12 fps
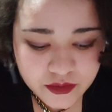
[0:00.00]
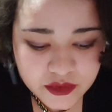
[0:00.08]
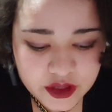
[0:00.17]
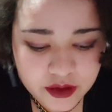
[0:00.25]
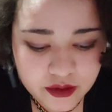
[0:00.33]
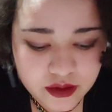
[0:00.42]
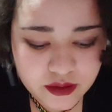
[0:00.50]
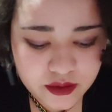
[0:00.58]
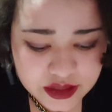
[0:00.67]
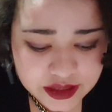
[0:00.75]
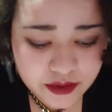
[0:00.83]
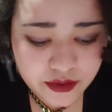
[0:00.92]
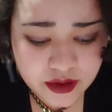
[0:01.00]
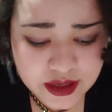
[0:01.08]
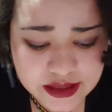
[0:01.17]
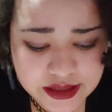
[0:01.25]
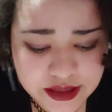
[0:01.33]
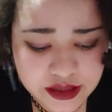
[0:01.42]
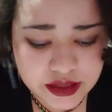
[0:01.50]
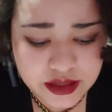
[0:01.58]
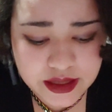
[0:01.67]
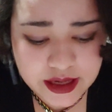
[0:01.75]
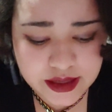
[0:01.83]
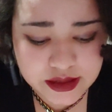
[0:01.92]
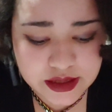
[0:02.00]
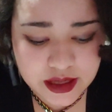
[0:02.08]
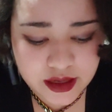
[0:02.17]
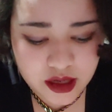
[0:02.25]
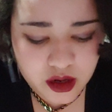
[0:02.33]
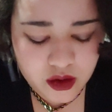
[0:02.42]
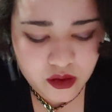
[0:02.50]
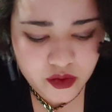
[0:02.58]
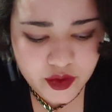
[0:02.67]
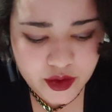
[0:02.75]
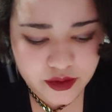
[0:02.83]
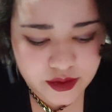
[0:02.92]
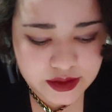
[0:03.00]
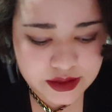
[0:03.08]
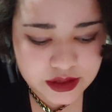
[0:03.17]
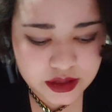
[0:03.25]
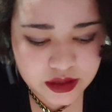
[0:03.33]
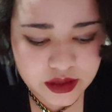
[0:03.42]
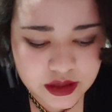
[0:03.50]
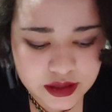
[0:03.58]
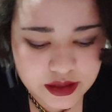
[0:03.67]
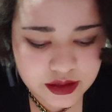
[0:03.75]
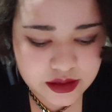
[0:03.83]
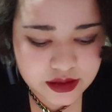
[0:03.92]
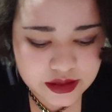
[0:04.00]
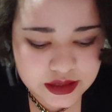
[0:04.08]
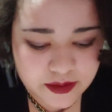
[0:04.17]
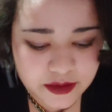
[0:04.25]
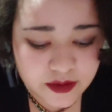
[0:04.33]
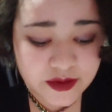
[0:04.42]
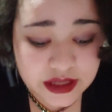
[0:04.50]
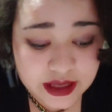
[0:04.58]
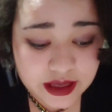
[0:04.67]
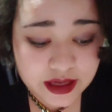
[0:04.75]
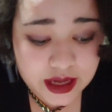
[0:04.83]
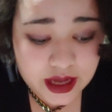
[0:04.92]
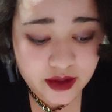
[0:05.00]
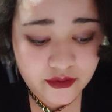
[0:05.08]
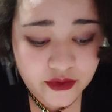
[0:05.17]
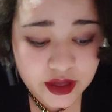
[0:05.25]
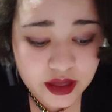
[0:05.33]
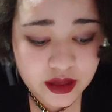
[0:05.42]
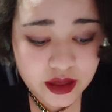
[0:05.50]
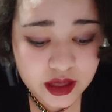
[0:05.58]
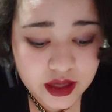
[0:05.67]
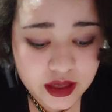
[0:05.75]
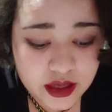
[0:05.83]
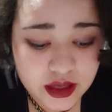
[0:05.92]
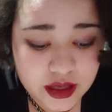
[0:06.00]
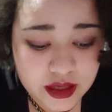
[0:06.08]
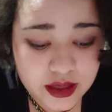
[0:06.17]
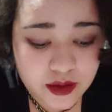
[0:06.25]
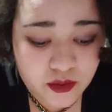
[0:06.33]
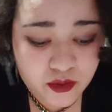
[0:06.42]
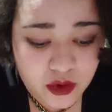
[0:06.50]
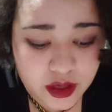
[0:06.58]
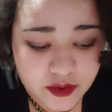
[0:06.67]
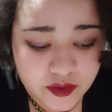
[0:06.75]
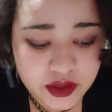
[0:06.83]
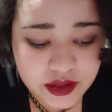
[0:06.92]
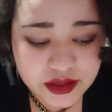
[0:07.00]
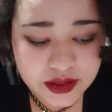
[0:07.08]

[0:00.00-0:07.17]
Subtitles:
derealization has kind of all those symptoms, can have any one of those